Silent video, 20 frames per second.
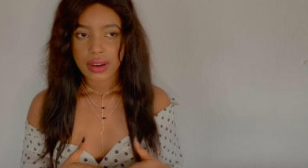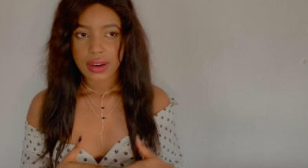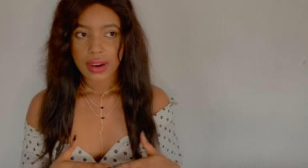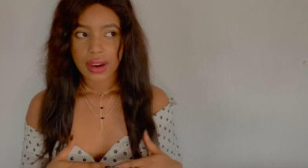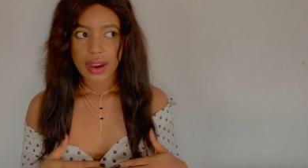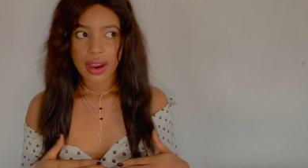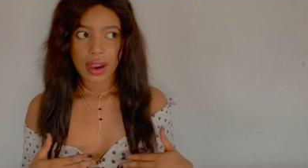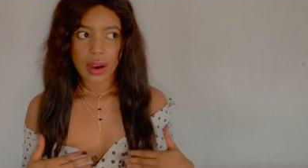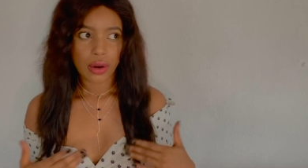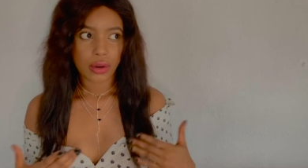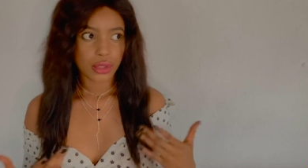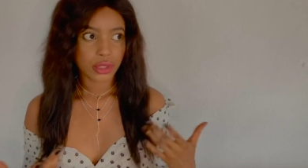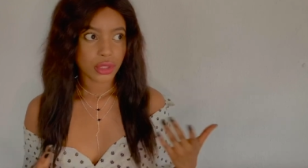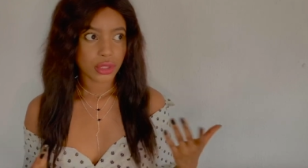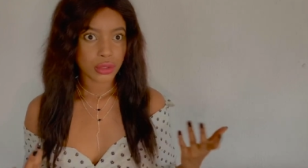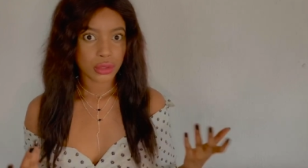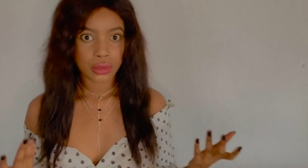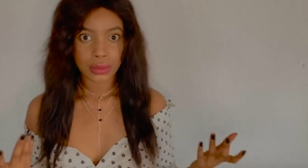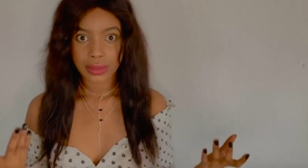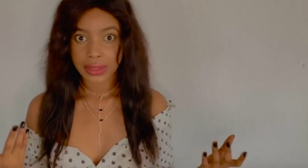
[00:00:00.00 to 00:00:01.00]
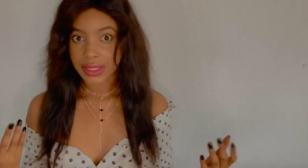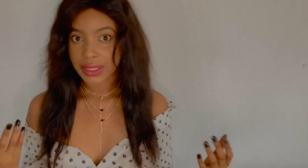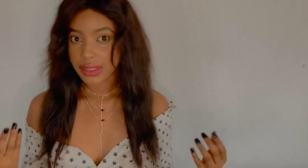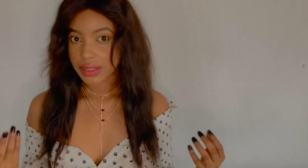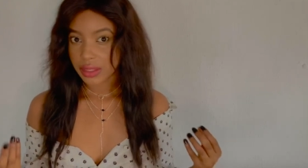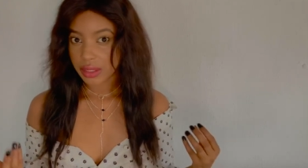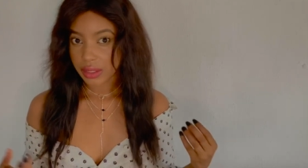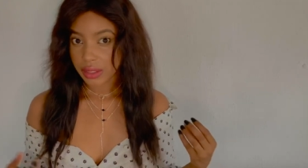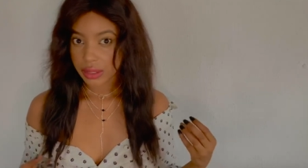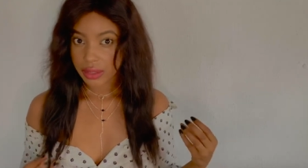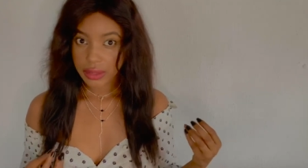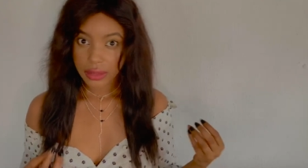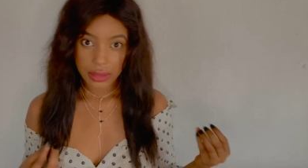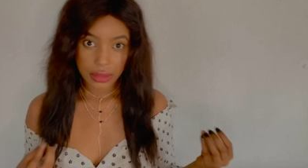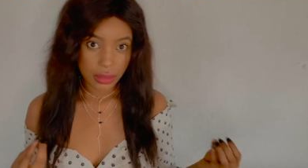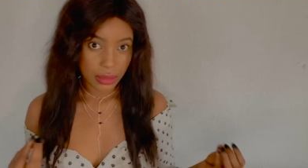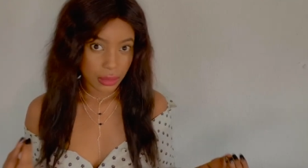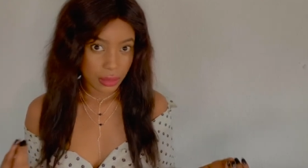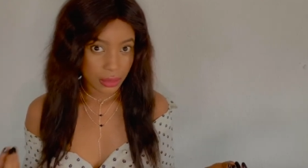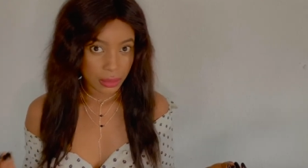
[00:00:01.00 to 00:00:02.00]
are also known as earth
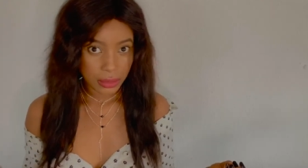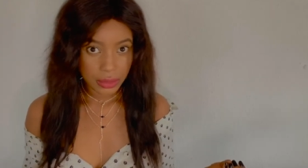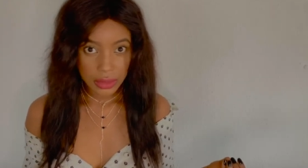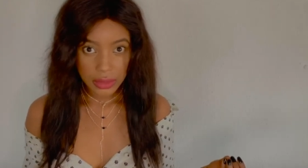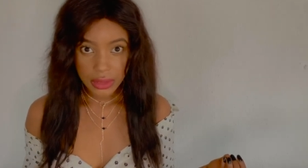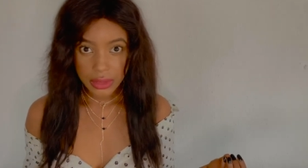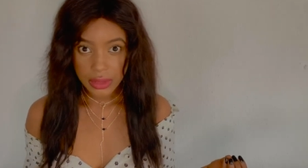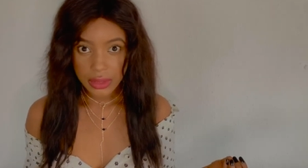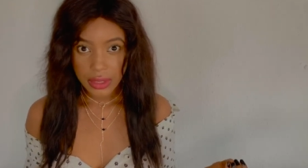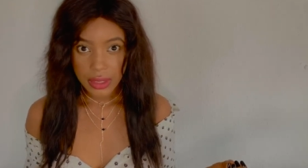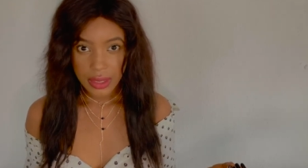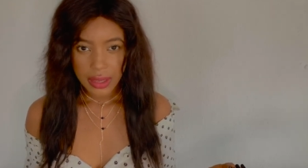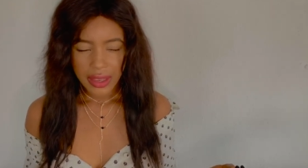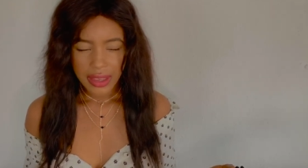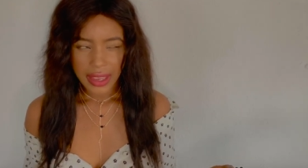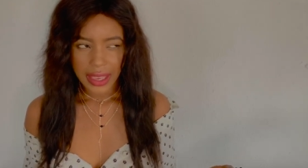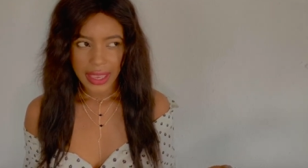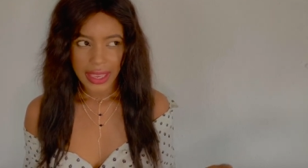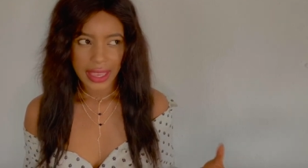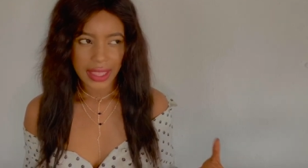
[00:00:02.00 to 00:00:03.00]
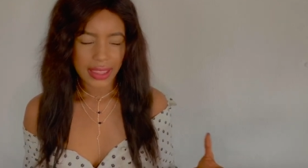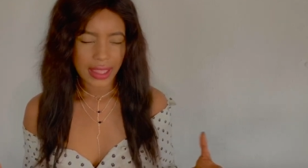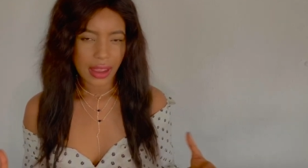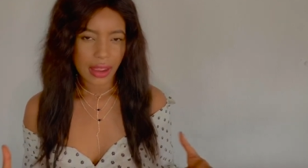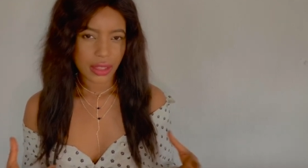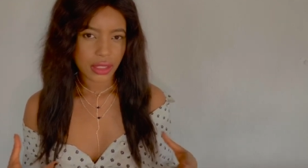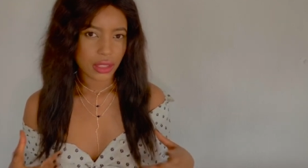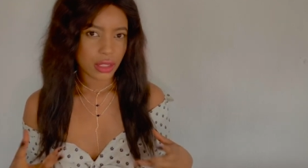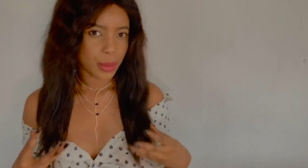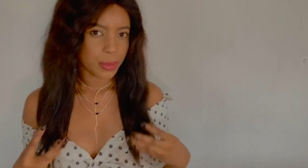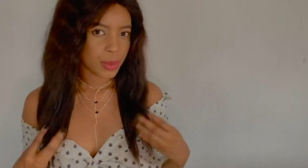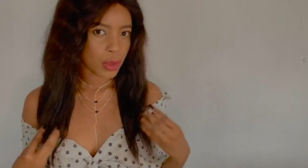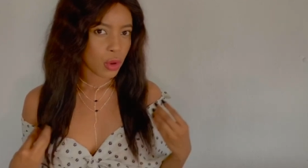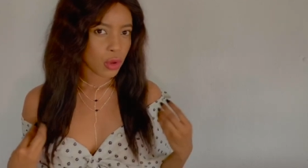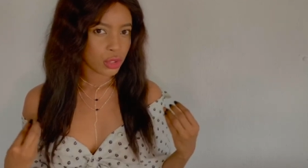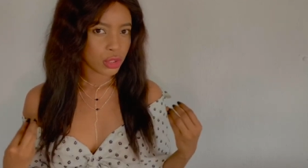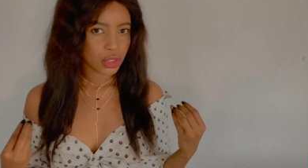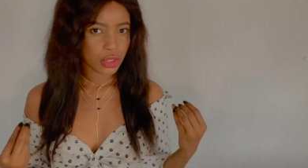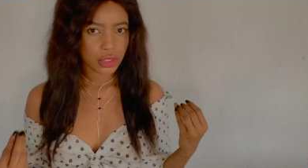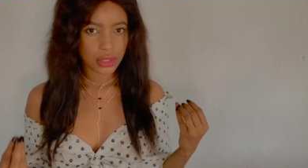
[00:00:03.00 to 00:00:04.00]
tones and our
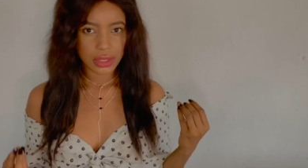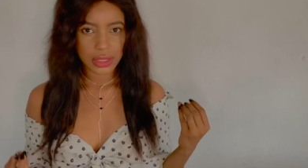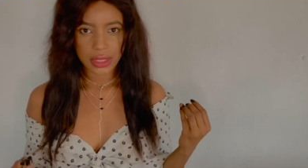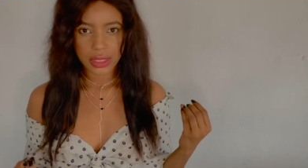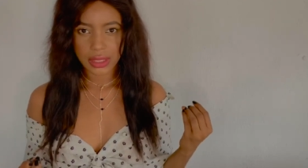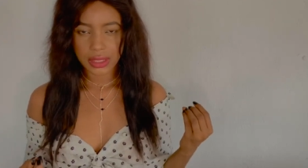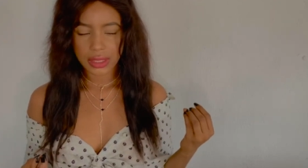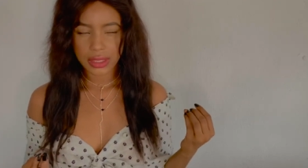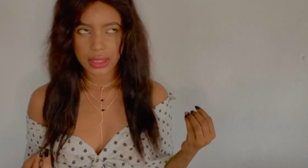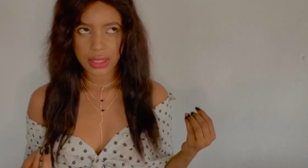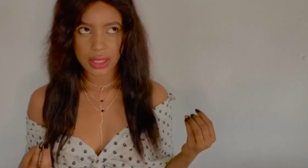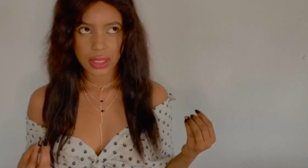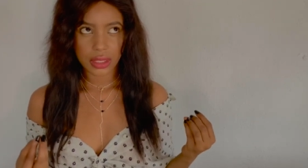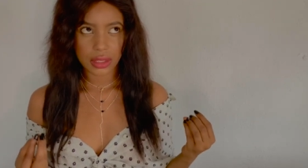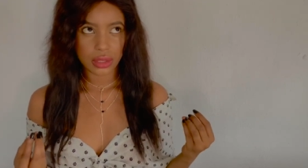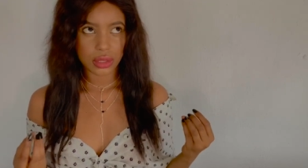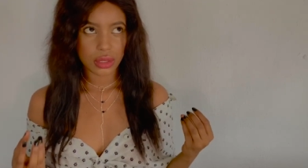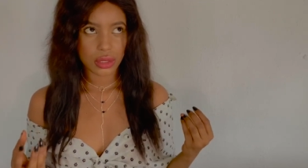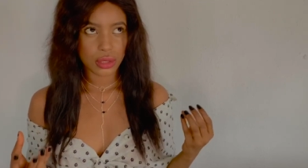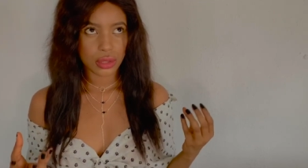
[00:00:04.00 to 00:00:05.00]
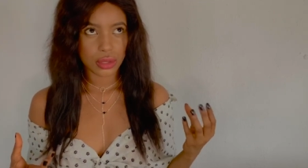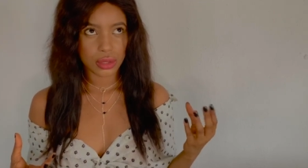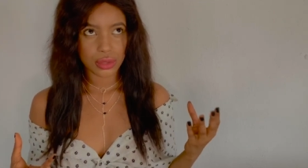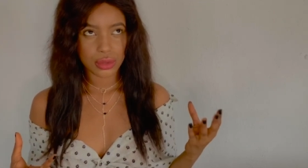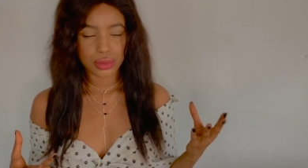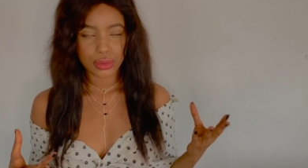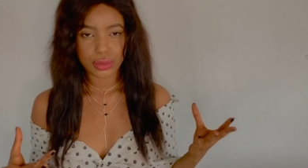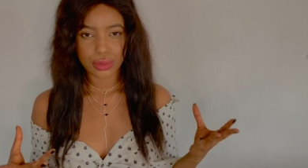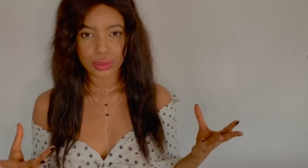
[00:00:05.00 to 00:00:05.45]
subconscious tends to